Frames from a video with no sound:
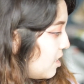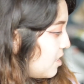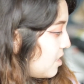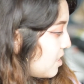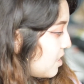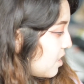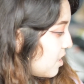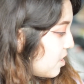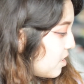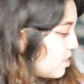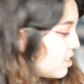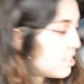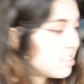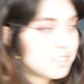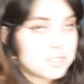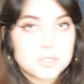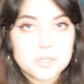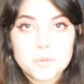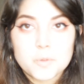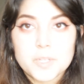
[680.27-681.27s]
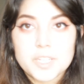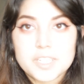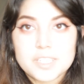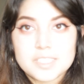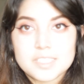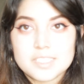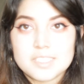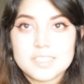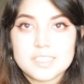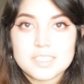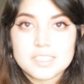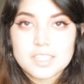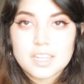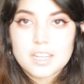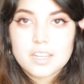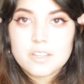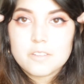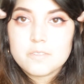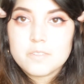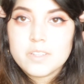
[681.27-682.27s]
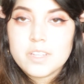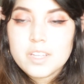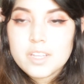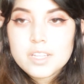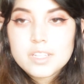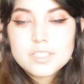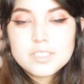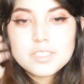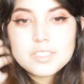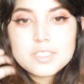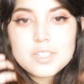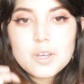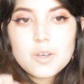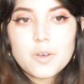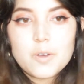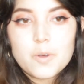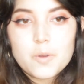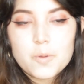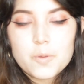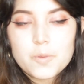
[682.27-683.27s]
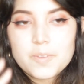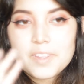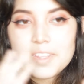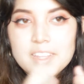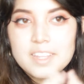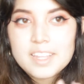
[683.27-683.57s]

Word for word: stickers and goodies and stuff. So